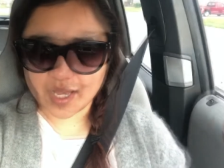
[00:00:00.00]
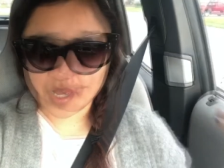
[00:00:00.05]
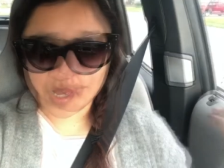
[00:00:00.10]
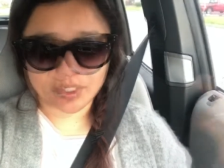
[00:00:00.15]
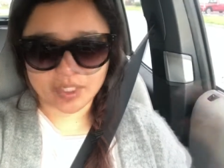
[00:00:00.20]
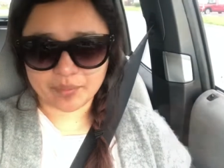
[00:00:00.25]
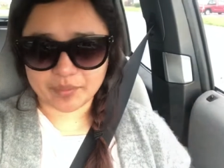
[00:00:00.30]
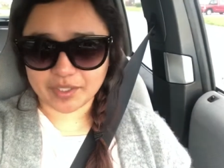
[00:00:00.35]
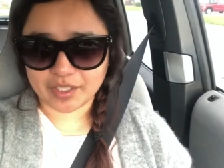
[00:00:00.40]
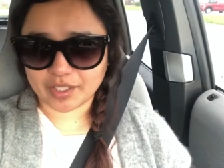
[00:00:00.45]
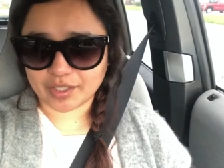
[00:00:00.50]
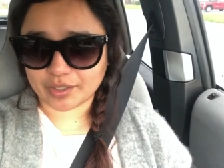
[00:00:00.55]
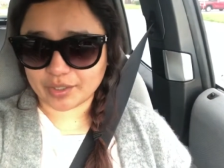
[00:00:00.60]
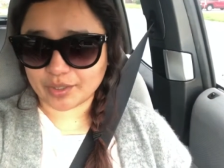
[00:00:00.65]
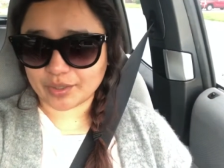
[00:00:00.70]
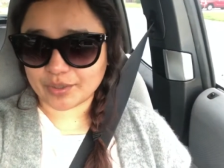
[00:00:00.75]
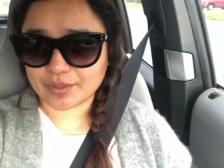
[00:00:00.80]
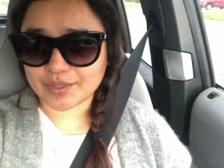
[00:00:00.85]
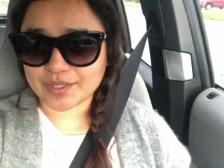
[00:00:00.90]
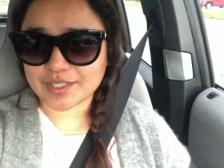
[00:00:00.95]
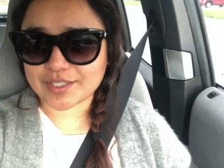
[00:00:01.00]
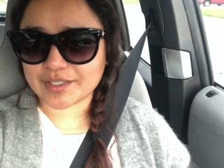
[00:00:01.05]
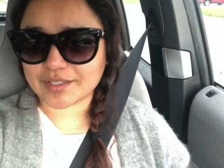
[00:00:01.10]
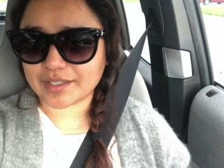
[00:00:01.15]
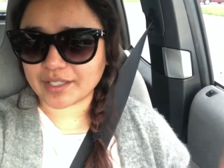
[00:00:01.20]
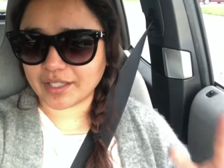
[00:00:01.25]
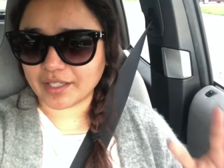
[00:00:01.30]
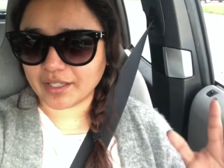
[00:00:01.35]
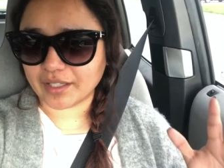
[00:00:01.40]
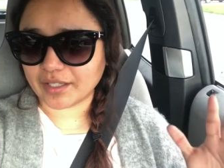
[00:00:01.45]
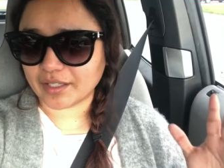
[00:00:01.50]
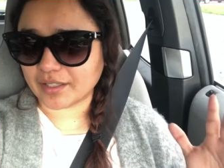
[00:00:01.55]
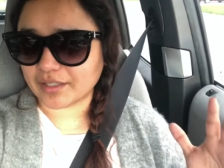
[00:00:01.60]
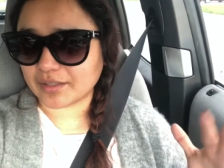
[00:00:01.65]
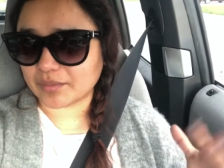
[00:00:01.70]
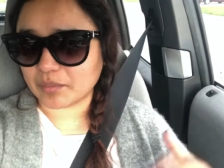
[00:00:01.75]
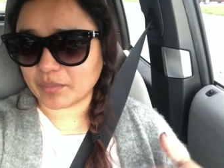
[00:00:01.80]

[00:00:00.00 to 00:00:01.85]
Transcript: I ah. woke up the girls and